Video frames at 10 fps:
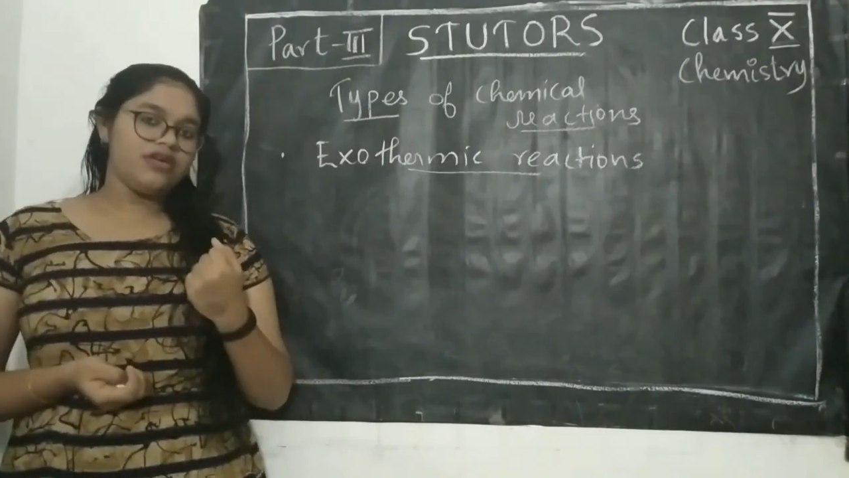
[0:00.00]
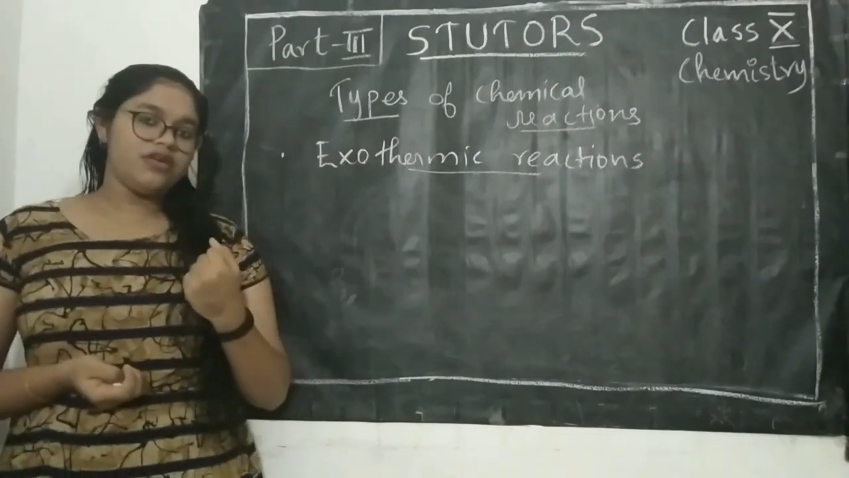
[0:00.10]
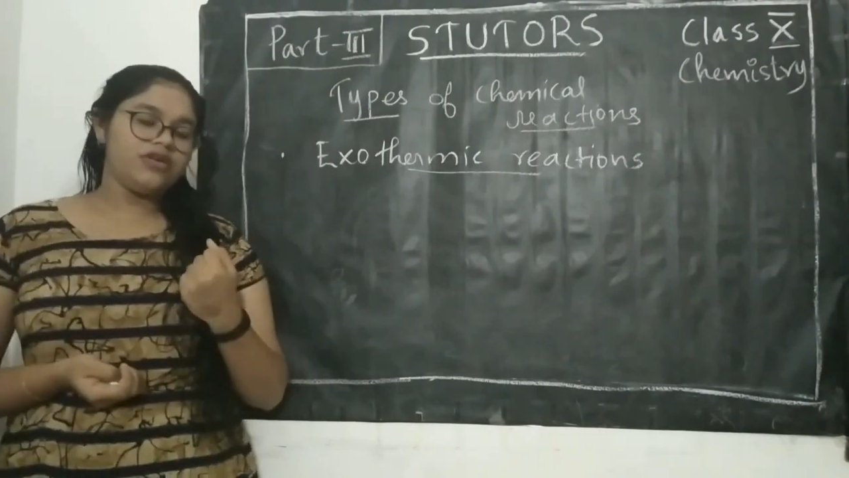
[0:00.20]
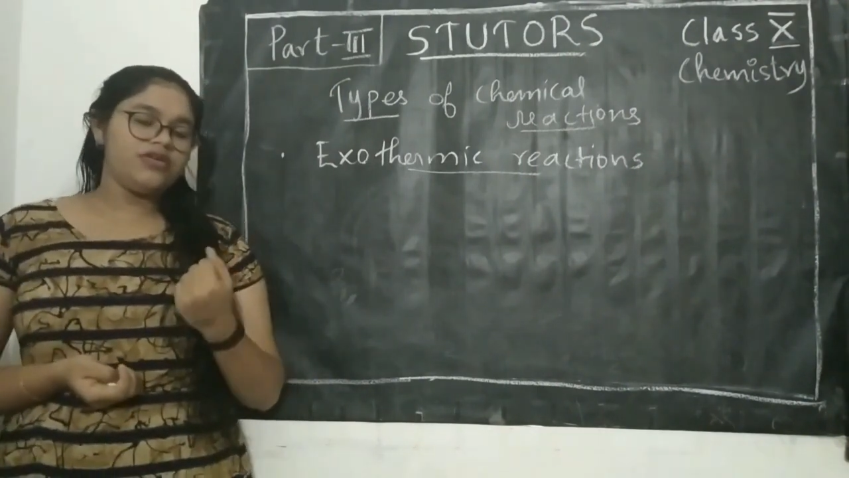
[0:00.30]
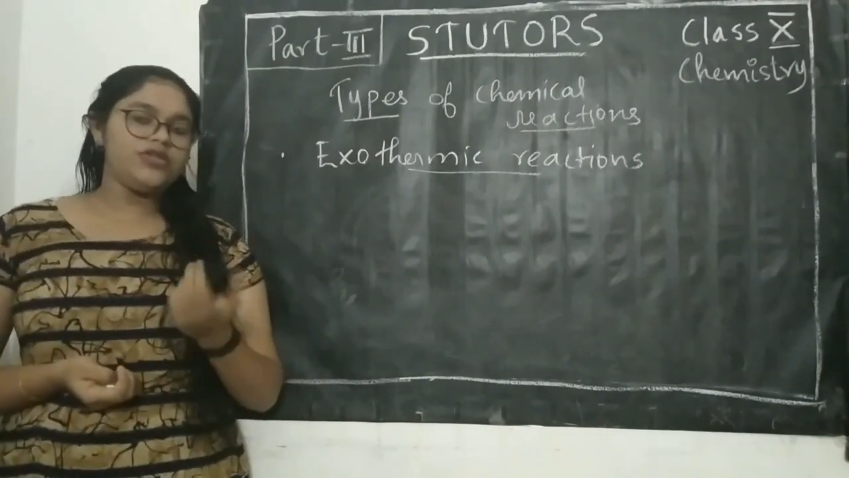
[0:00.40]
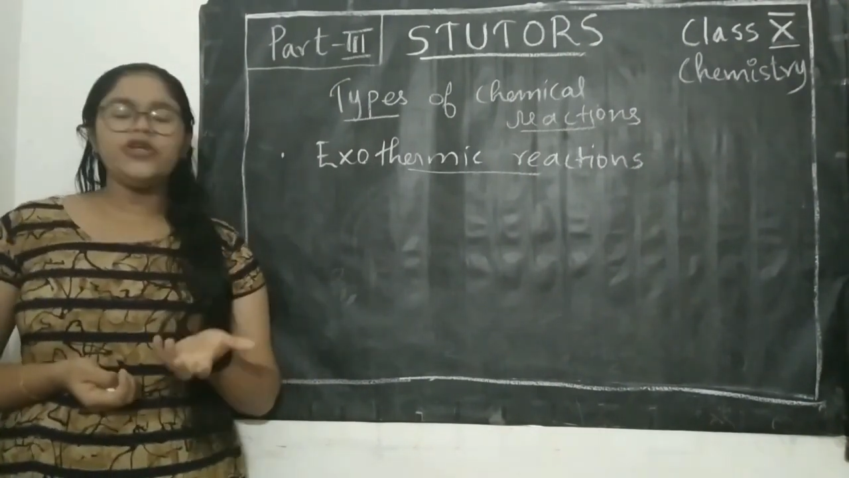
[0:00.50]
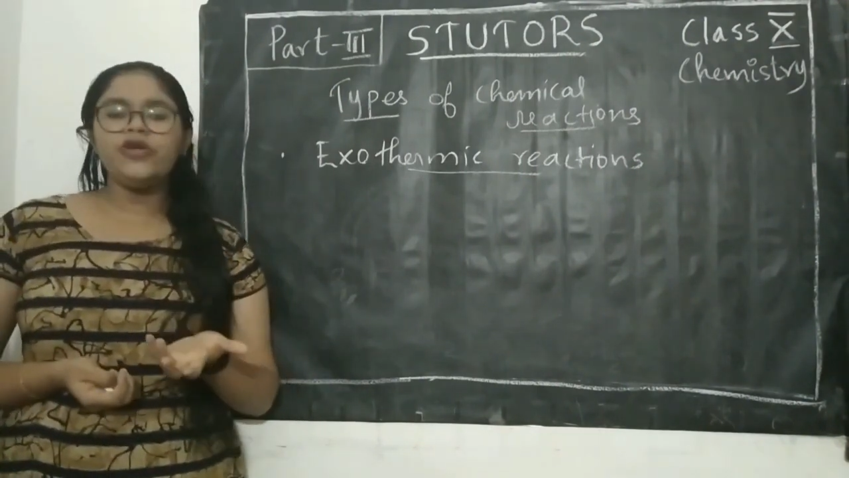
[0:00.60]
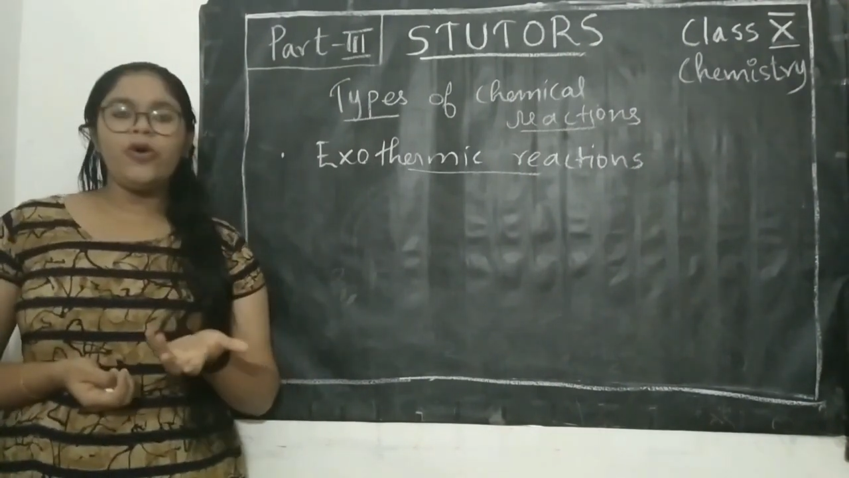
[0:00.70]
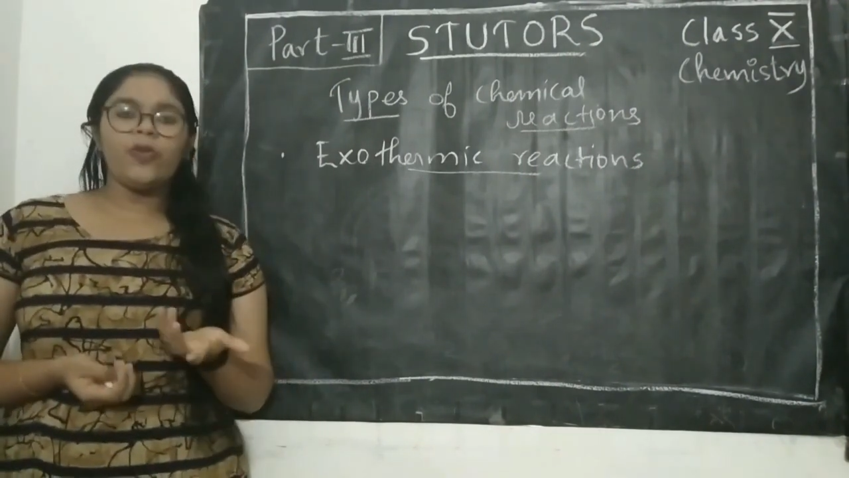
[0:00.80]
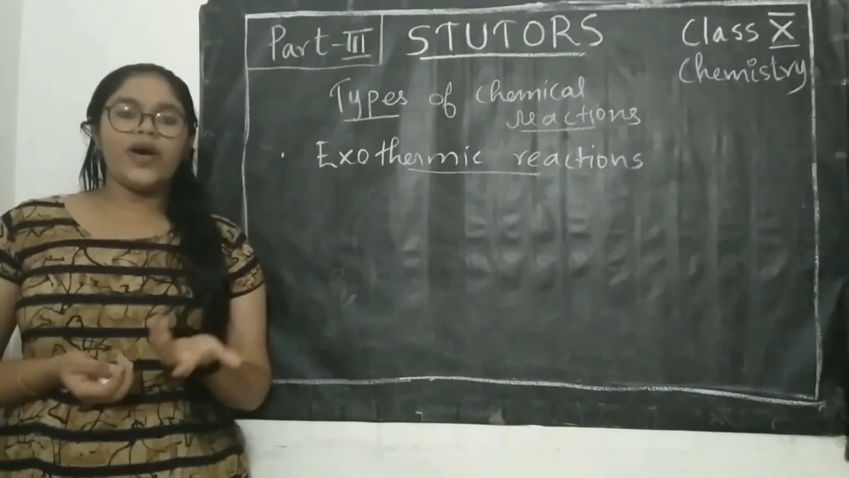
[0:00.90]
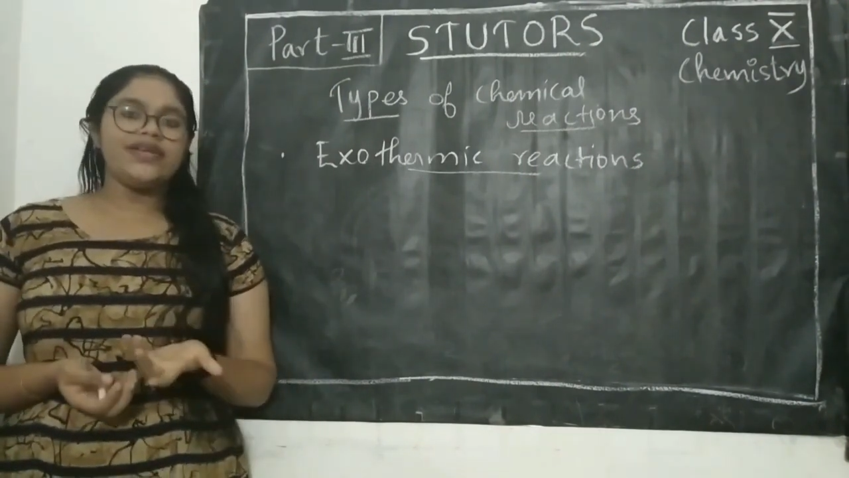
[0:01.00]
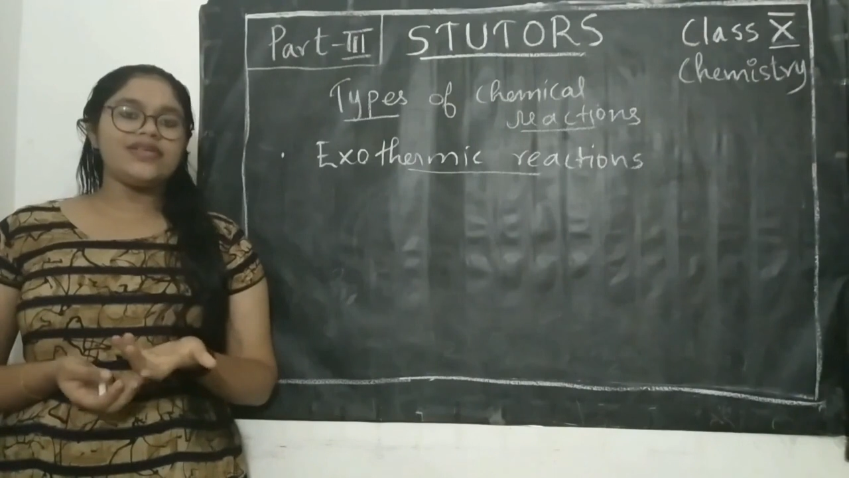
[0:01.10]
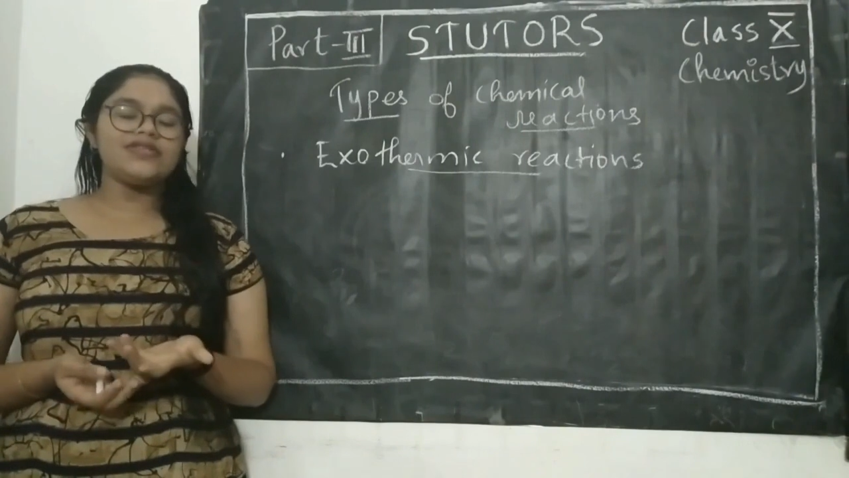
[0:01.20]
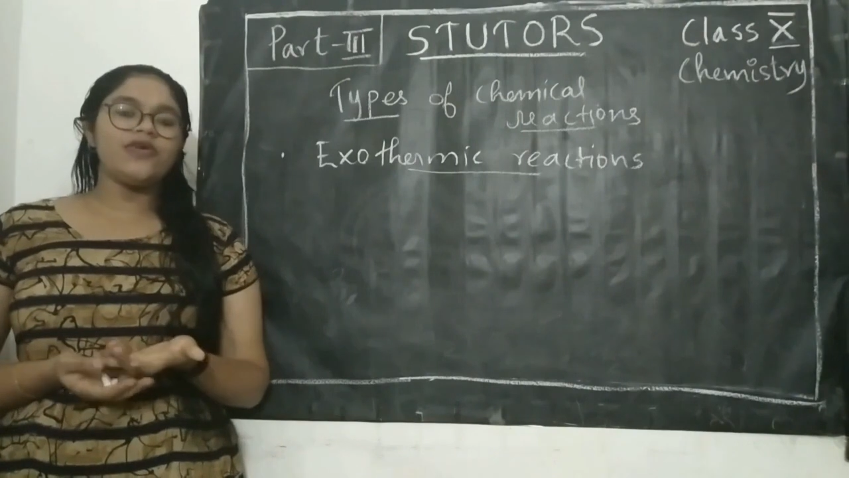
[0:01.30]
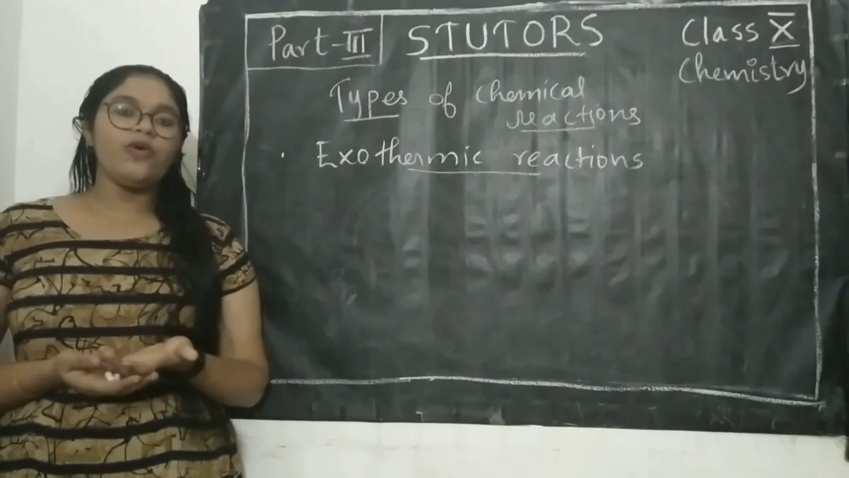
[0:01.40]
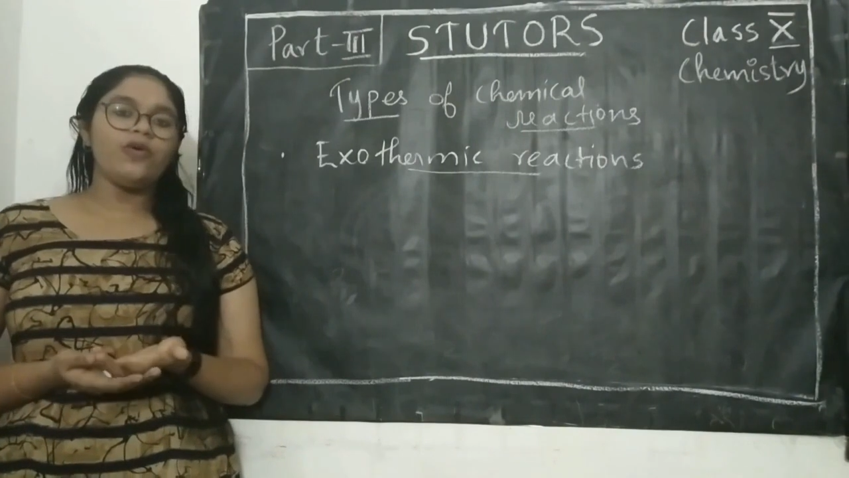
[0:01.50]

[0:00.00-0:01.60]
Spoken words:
Do you know why it is so?